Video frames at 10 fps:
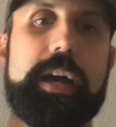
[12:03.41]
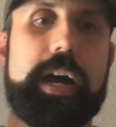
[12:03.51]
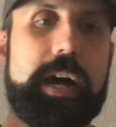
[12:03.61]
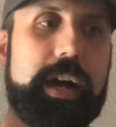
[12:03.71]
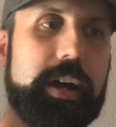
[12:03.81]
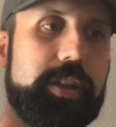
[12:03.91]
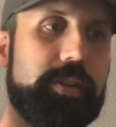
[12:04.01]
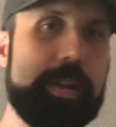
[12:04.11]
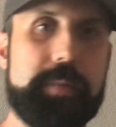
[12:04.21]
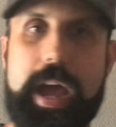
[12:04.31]

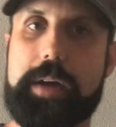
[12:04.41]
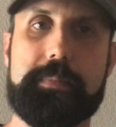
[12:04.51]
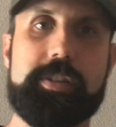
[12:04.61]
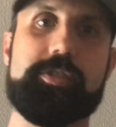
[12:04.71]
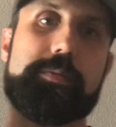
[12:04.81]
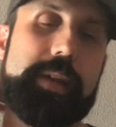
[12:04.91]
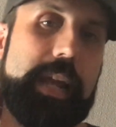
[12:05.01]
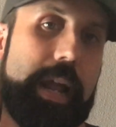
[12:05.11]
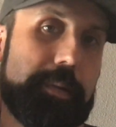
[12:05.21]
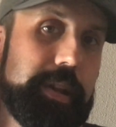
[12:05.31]
at mention me,
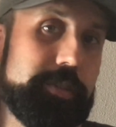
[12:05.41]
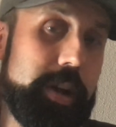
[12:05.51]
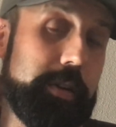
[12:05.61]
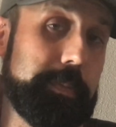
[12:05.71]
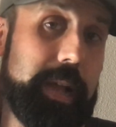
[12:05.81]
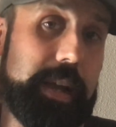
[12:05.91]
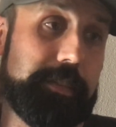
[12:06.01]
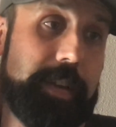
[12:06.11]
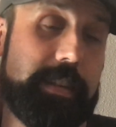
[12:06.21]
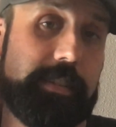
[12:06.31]
and I'm going to try to reply as
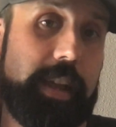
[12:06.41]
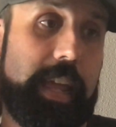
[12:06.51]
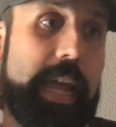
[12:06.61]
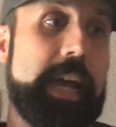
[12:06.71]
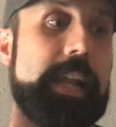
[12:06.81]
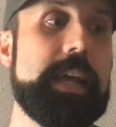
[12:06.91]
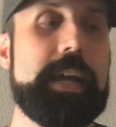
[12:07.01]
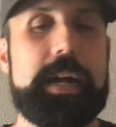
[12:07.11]
fast as I can.